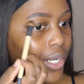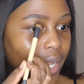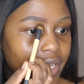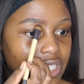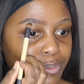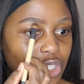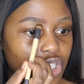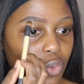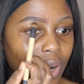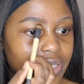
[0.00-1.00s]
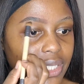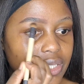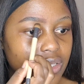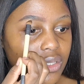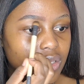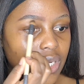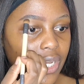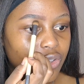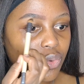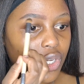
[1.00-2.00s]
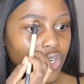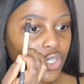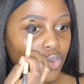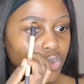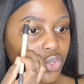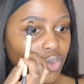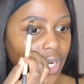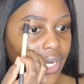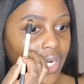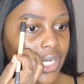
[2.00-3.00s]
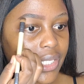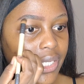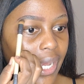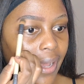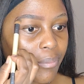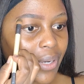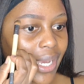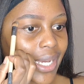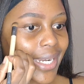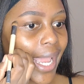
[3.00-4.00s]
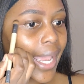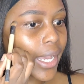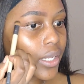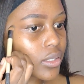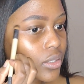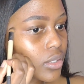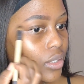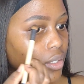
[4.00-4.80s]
like especially one that like you're gonna use to like clean up, like an angled